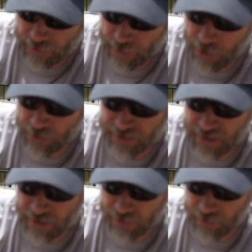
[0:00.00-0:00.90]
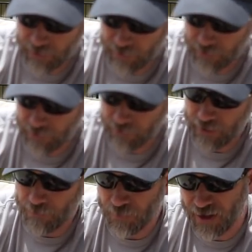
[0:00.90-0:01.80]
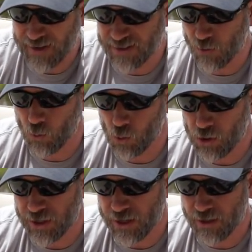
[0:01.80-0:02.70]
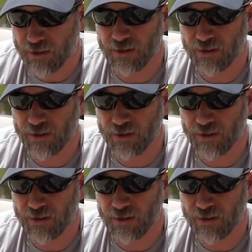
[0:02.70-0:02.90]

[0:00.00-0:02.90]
Now it's not, well, I guess it would.